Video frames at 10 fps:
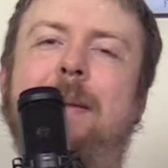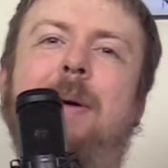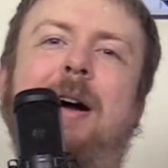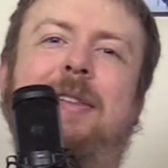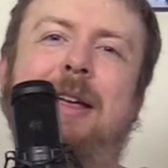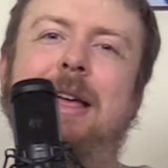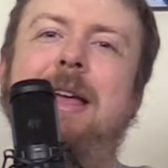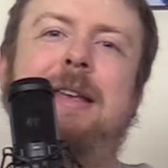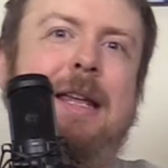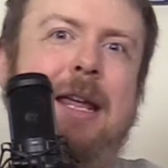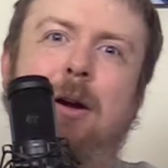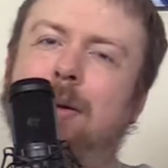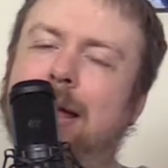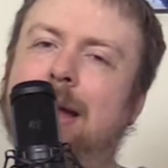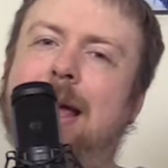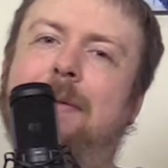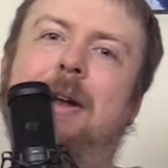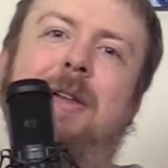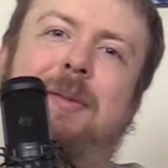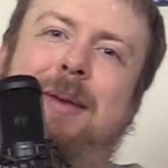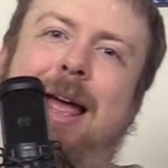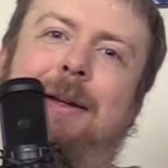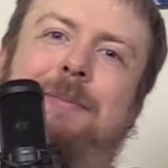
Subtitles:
unboxing. Take care and have an awesome day.